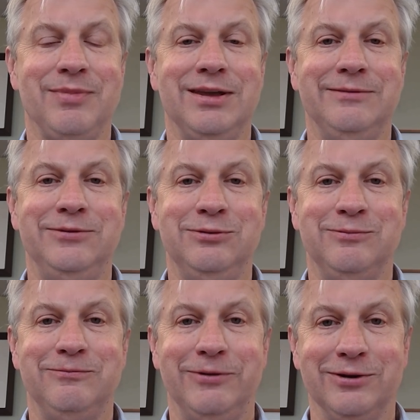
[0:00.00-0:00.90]
if
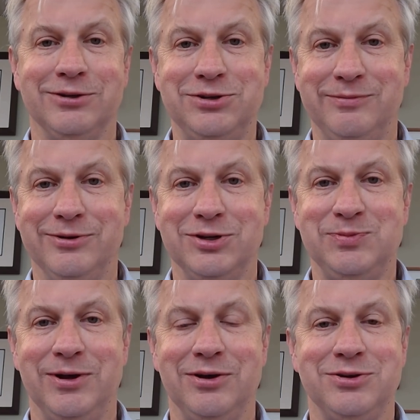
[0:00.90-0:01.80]
you feel that you've been
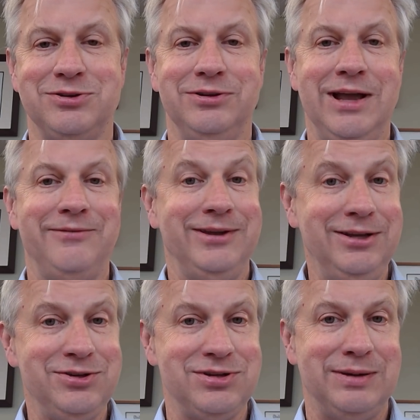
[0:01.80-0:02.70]
exposed or you have
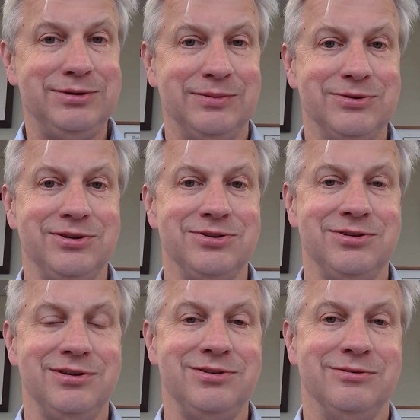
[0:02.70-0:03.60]
any symptoms
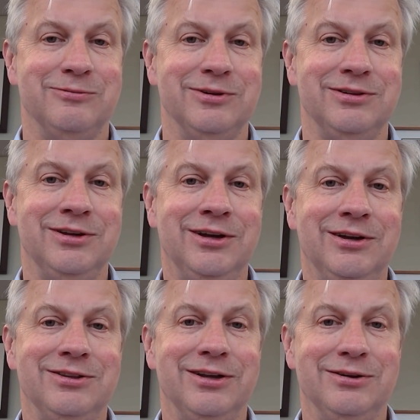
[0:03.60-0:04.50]
consistent with
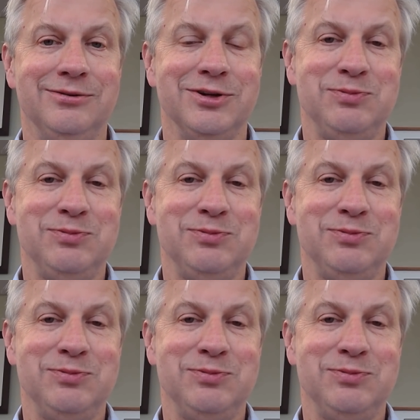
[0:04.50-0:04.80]
the illness,